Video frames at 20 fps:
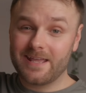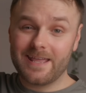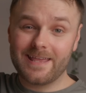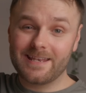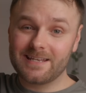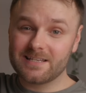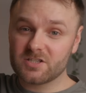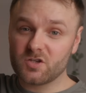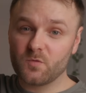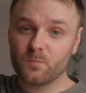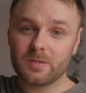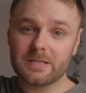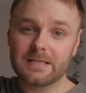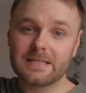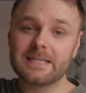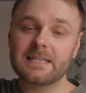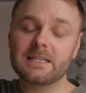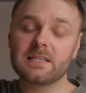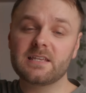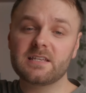it is
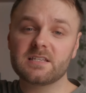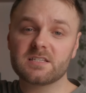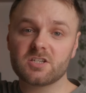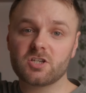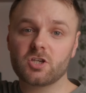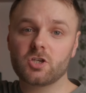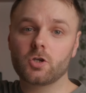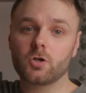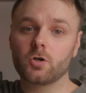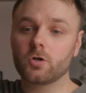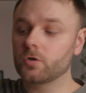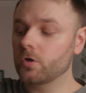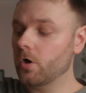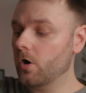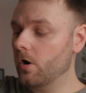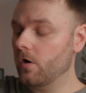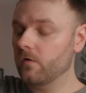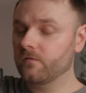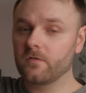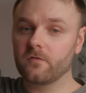completely secured
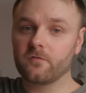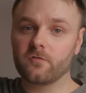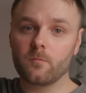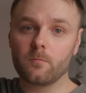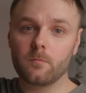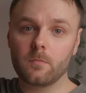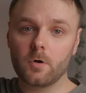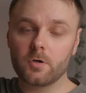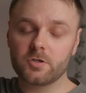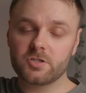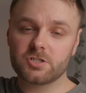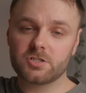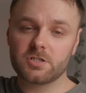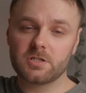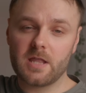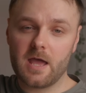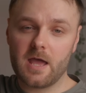off from moisture